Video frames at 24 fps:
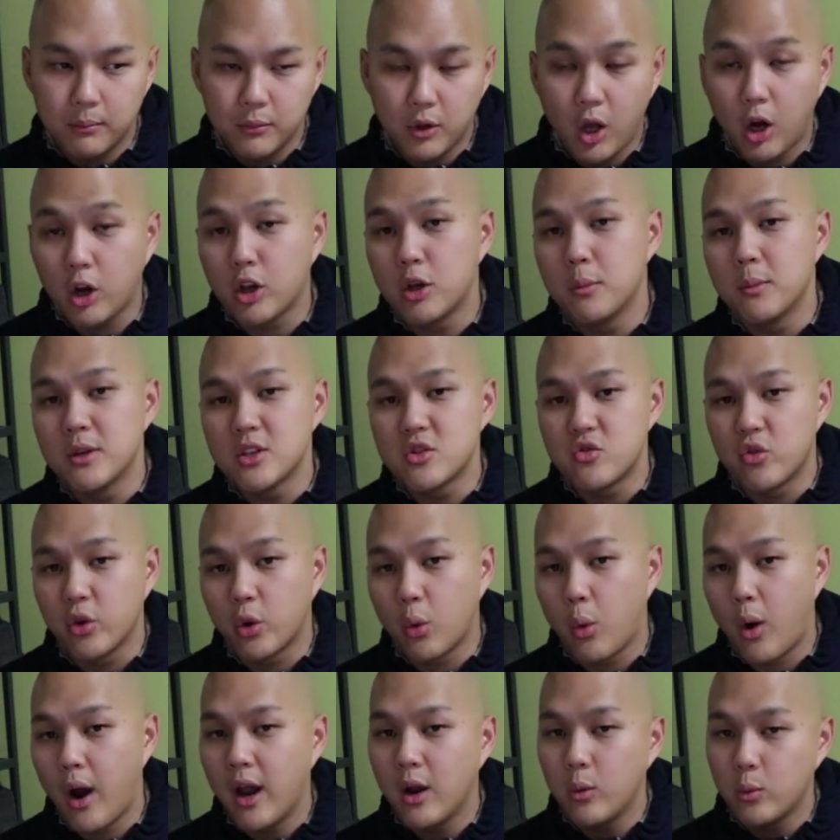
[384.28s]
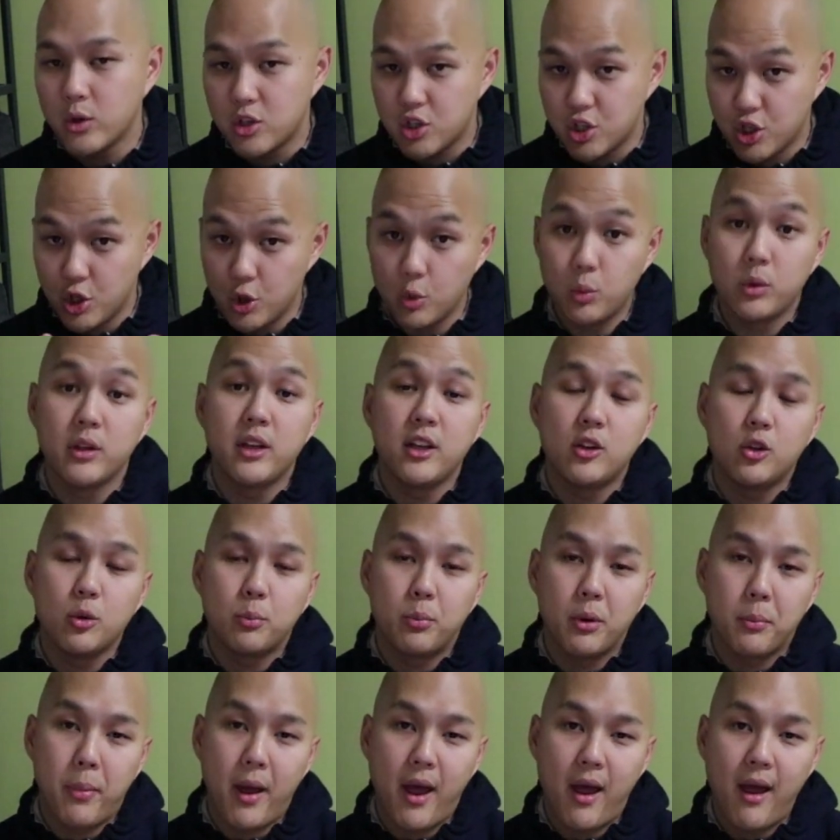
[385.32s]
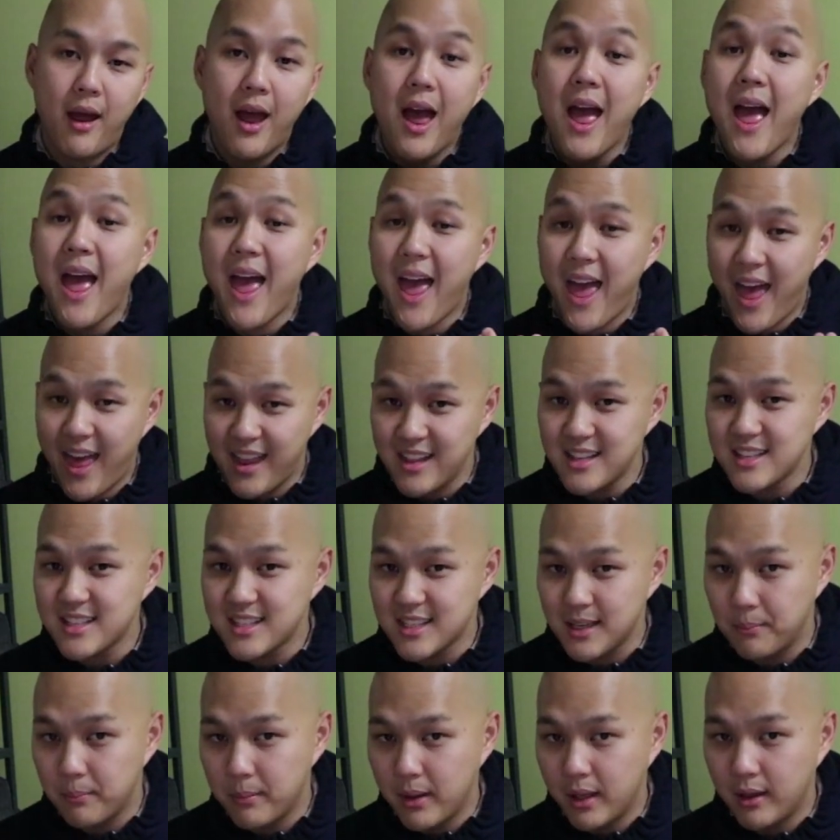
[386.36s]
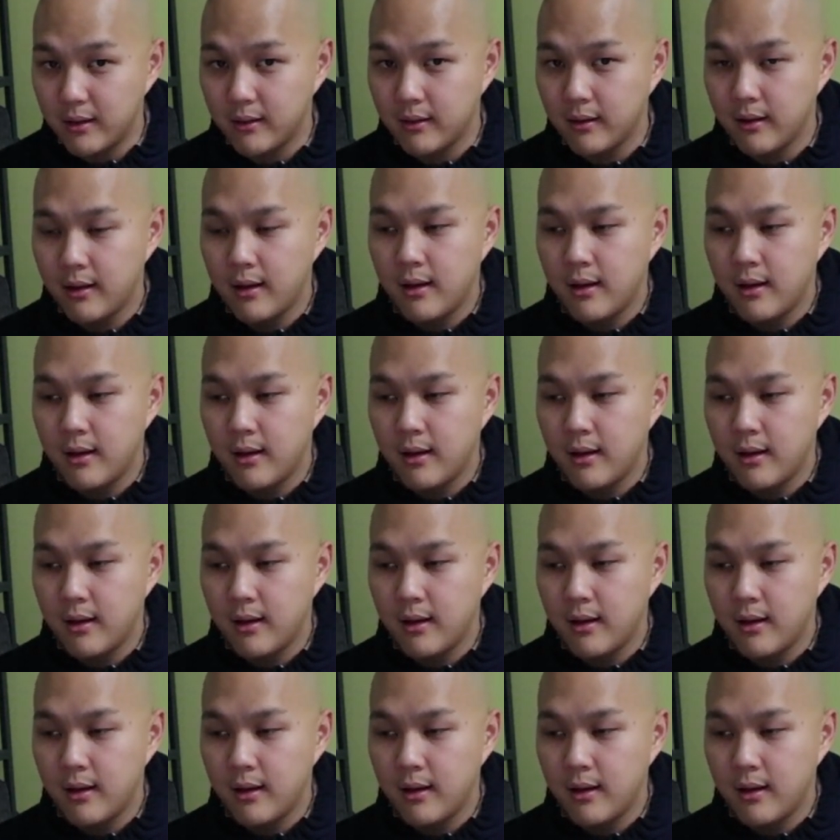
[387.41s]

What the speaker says: documents required which you will need to prepare and submit